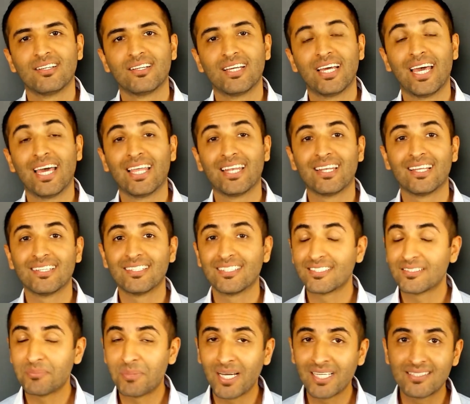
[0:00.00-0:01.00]
And
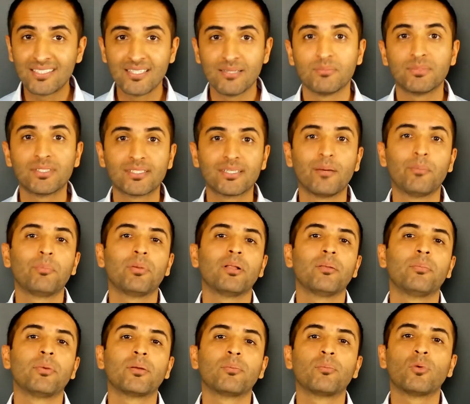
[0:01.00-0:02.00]
this might seem
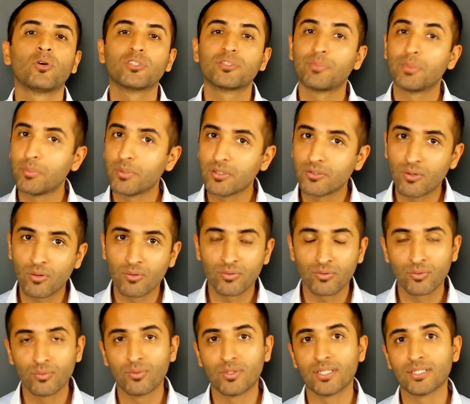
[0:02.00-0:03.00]
simple, but most people don't
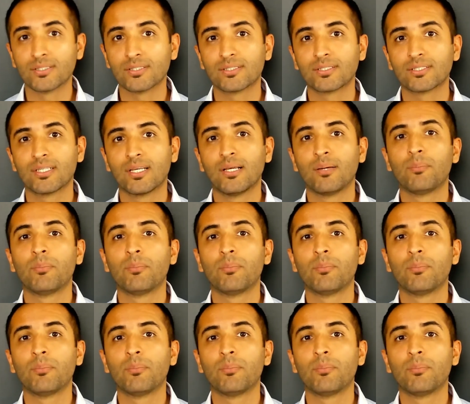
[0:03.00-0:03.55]
do this.